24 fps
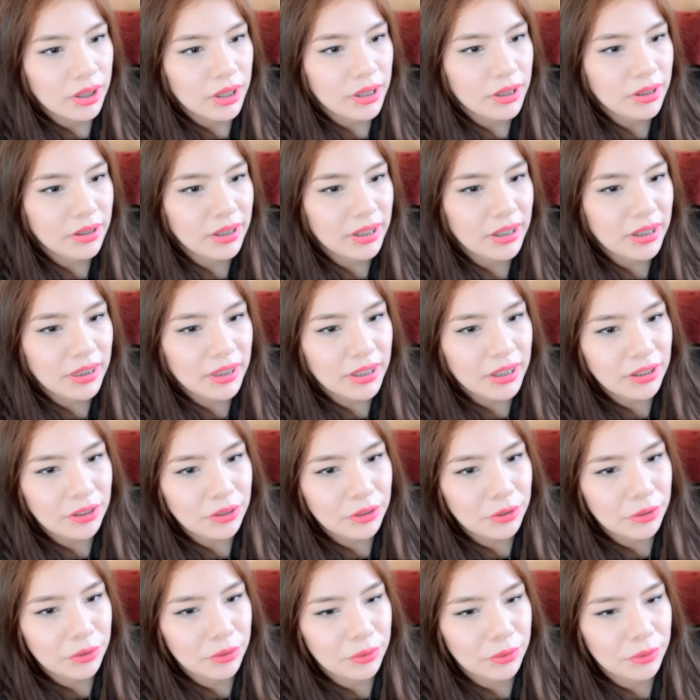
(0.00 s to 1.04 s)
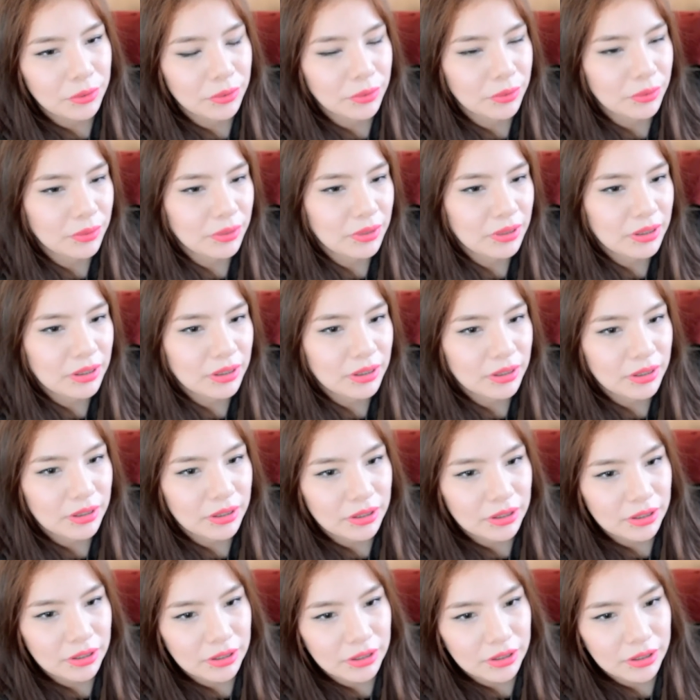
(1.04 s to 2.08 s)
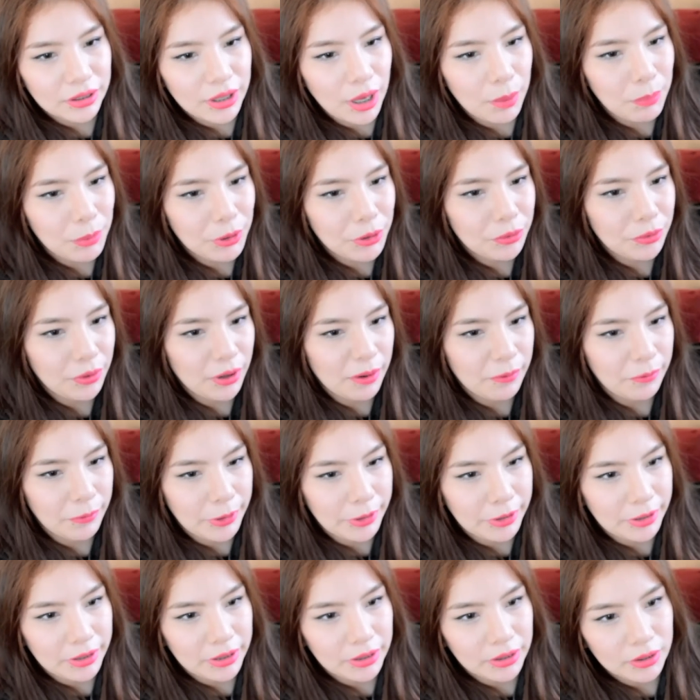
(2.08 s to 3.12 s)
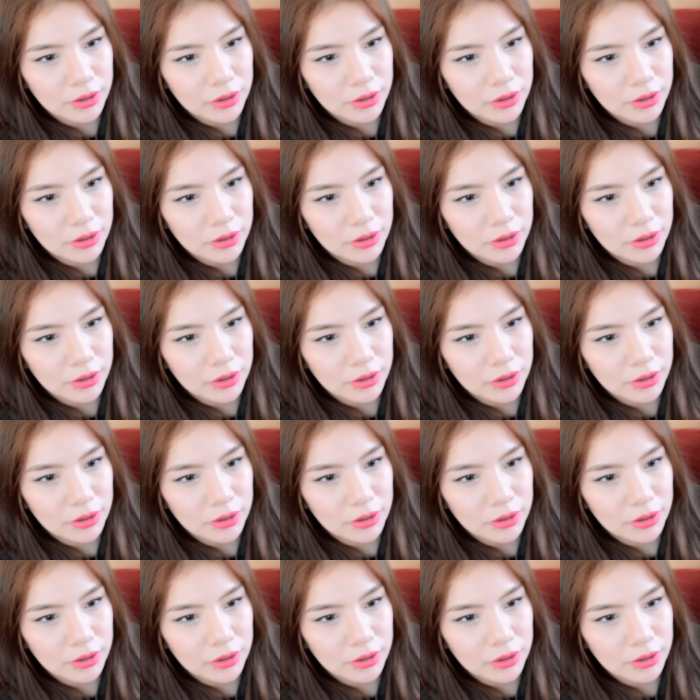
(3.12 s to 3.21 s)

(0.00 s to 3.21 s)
He's like, this dude stopping traffic.